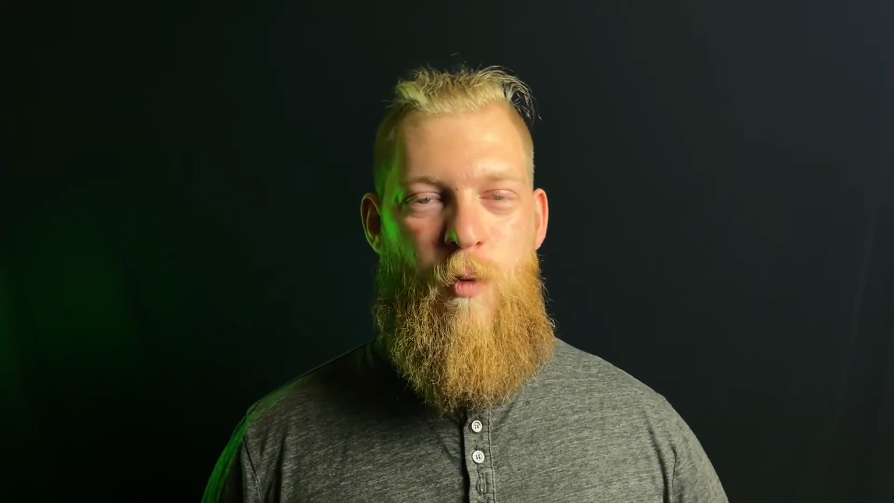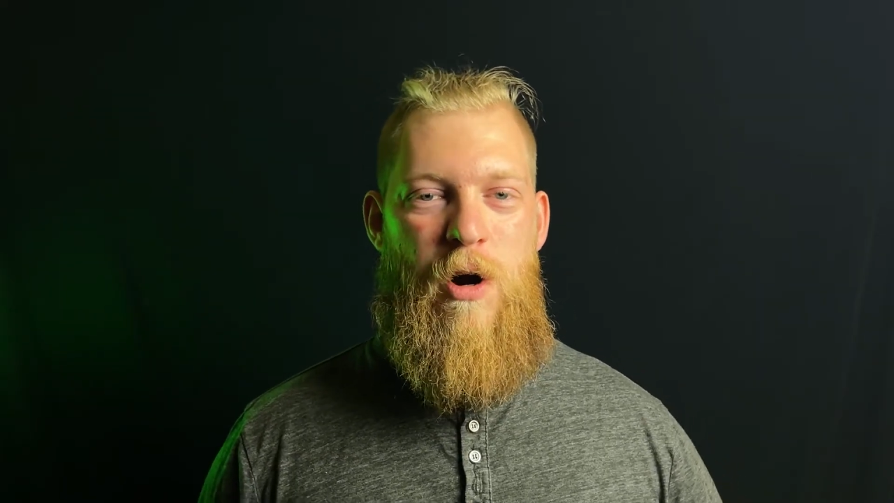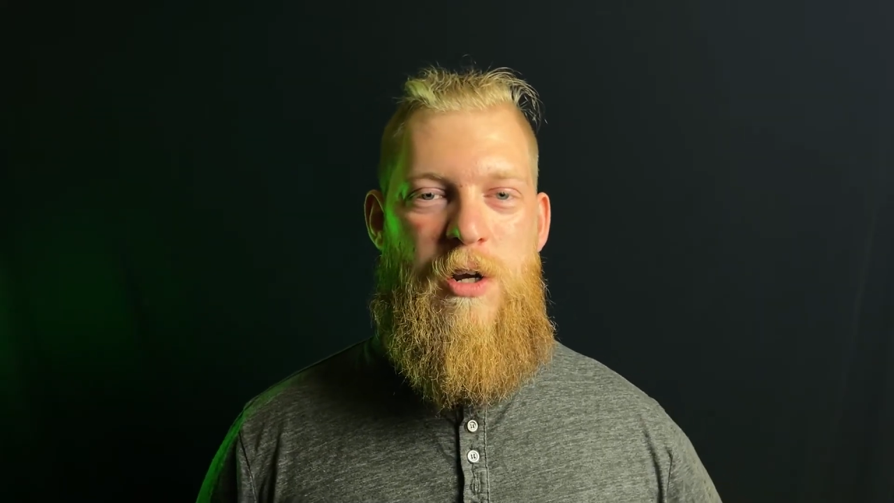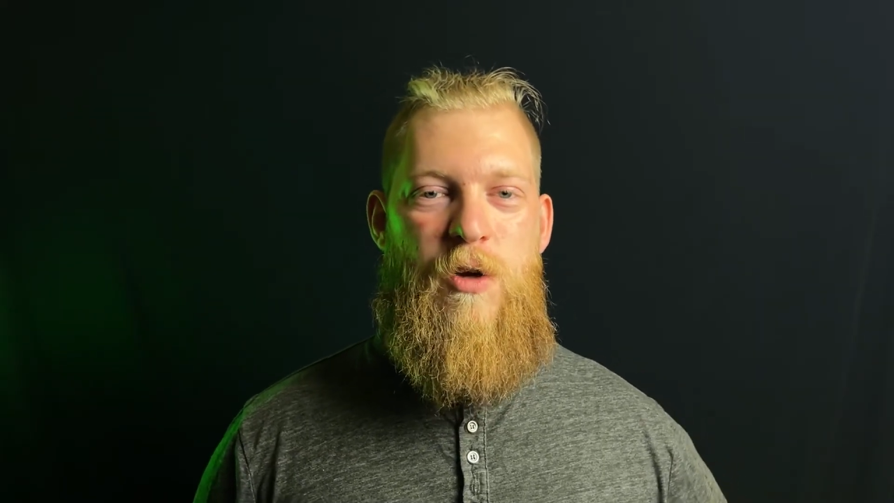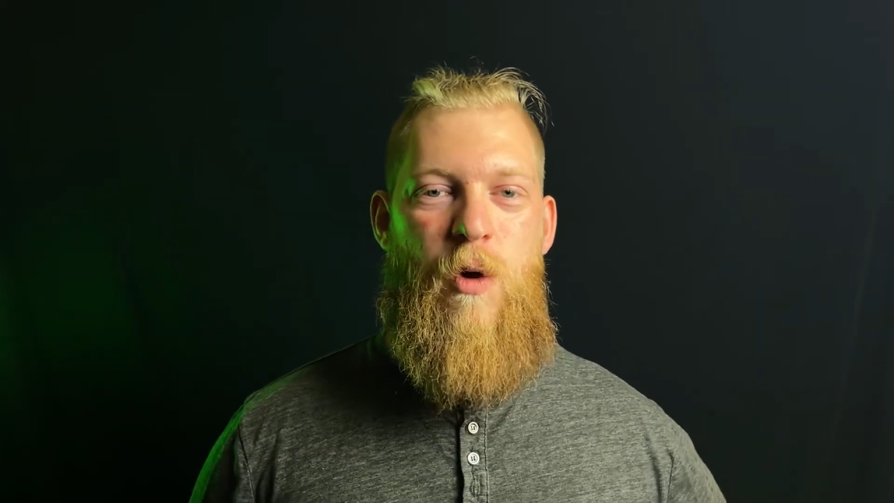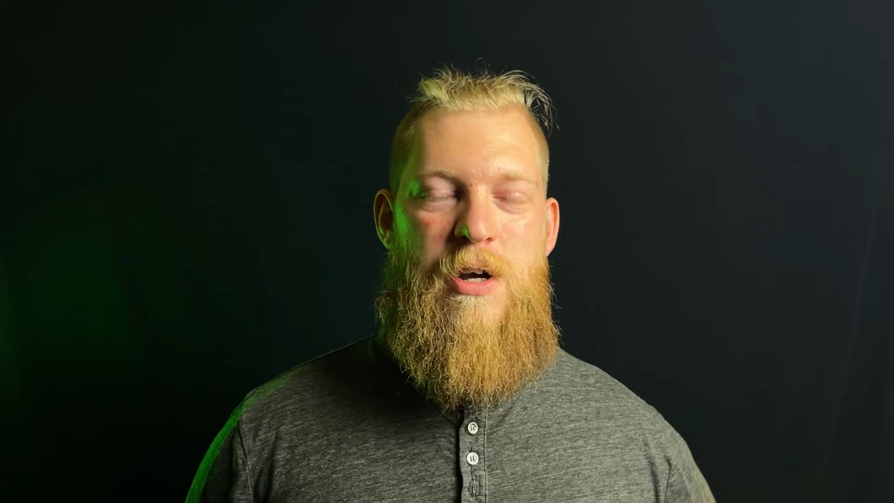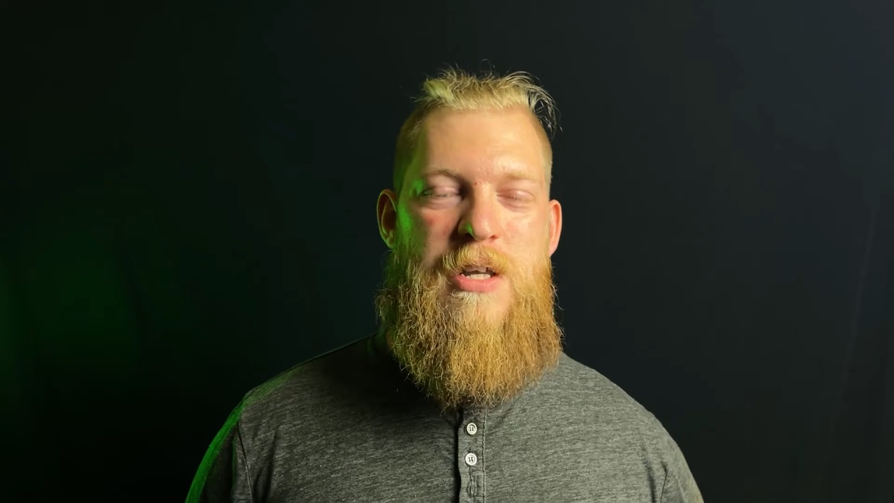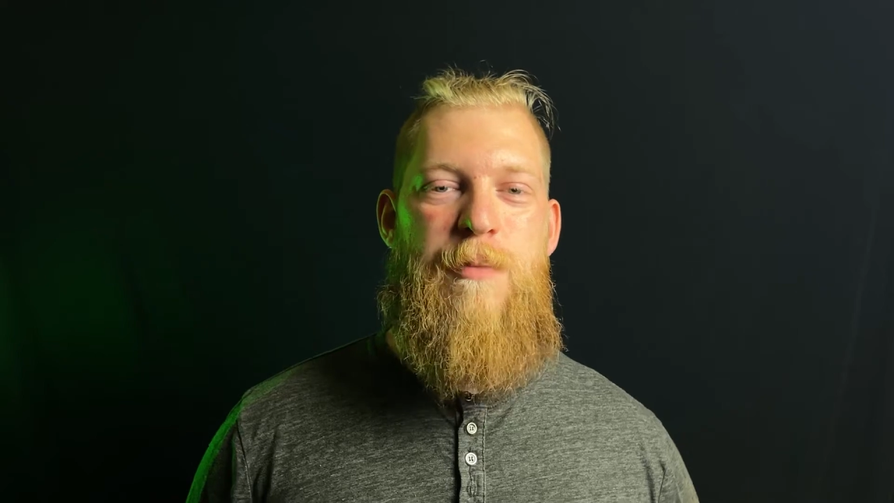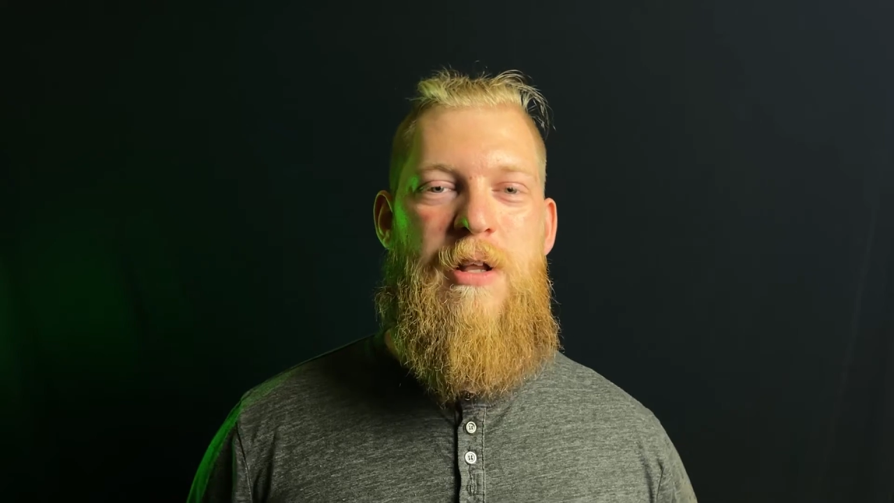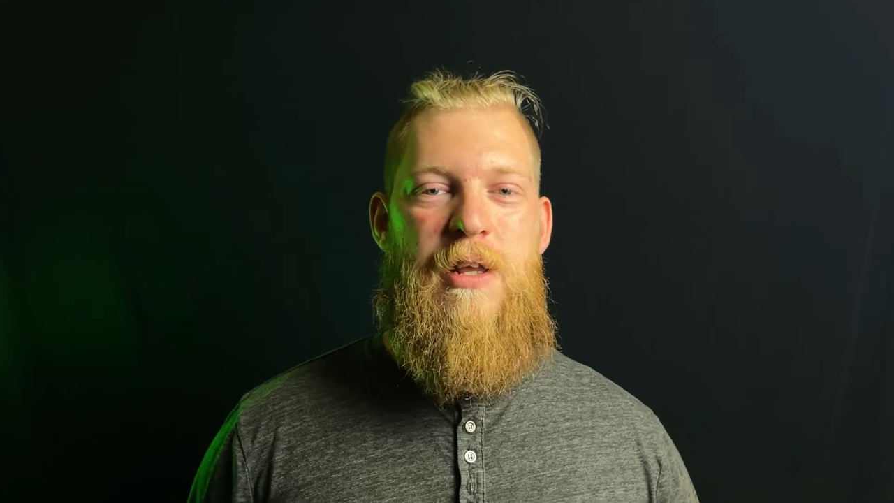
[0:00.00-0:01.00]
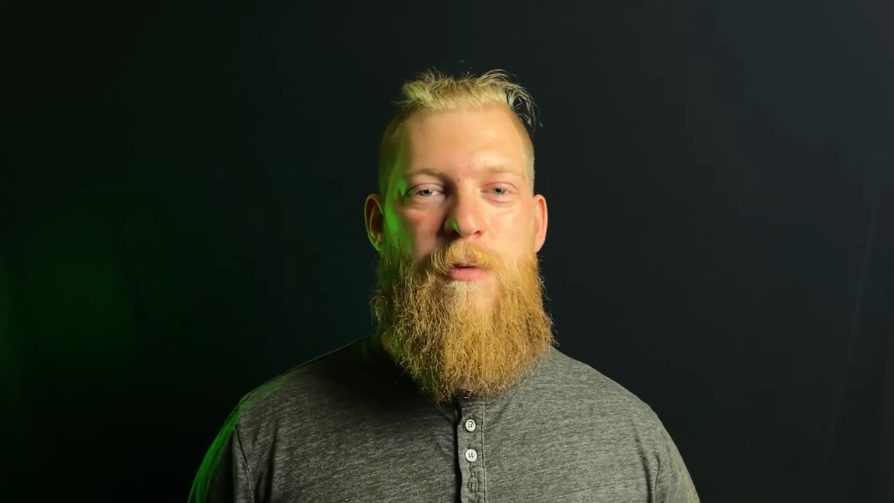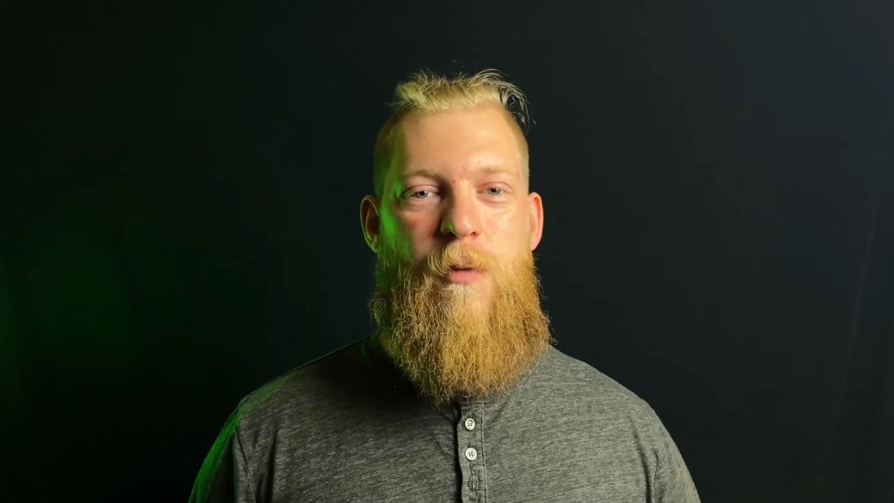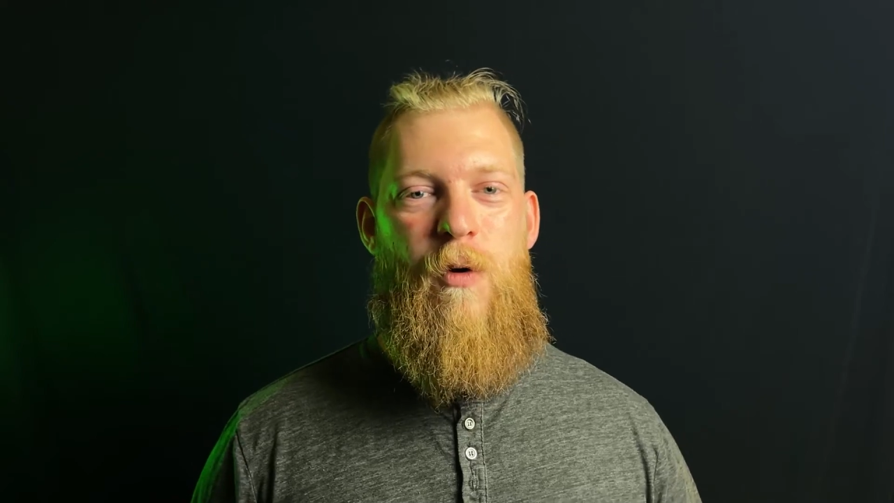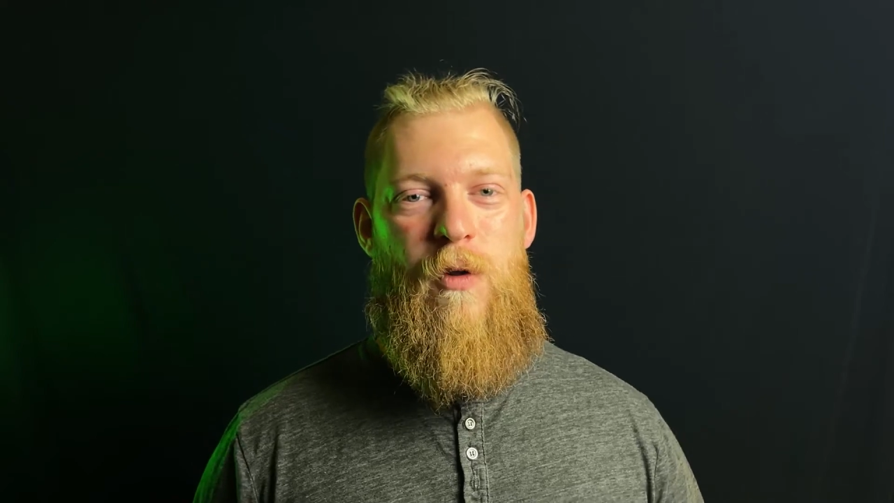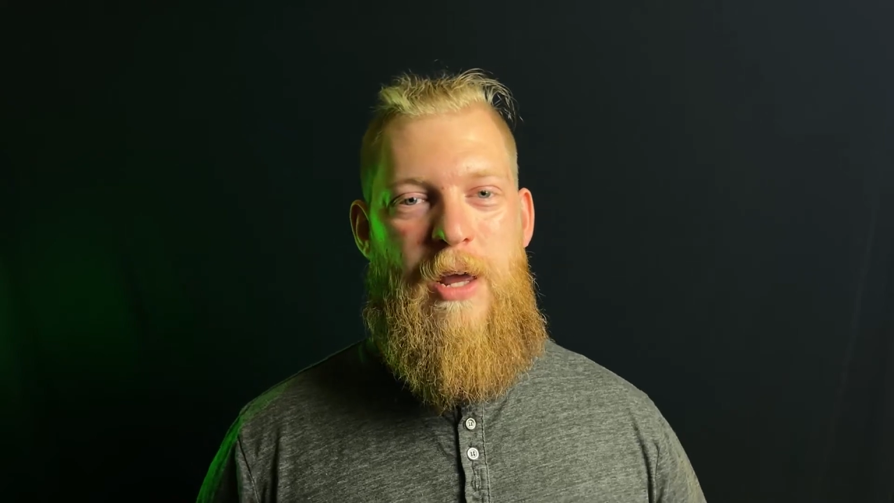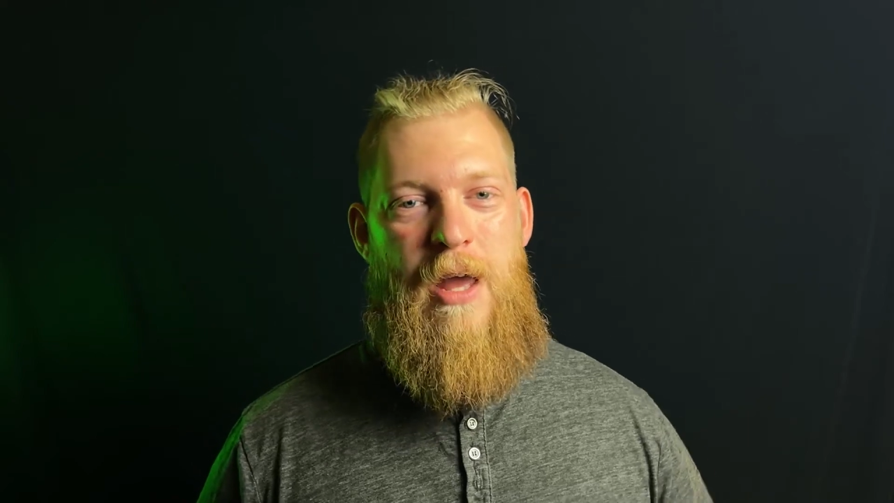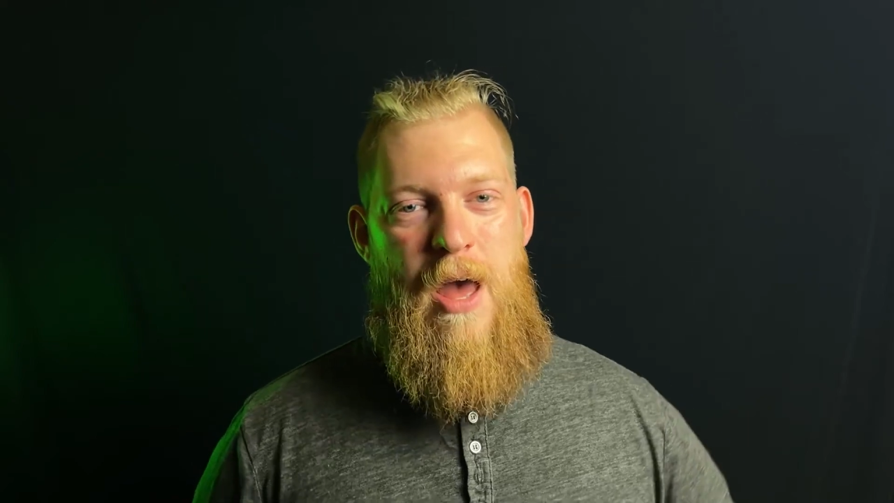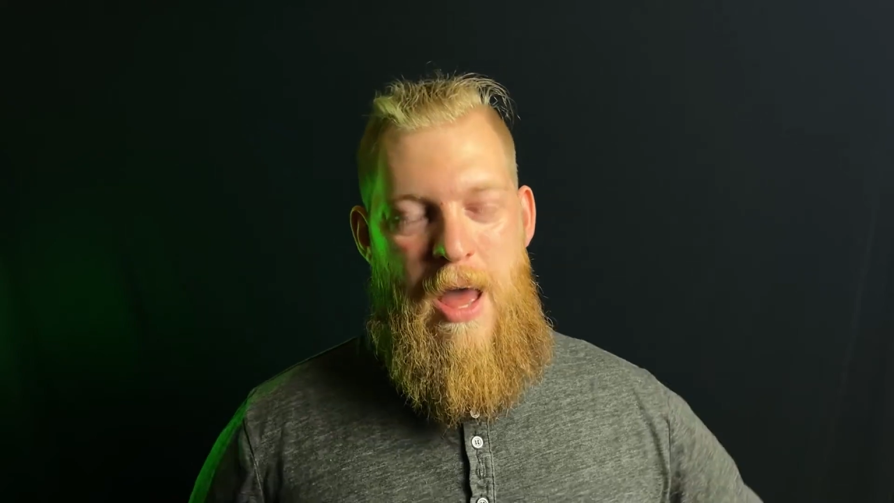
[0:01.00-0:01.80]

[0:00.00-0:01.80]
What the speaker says: where you are typically rolling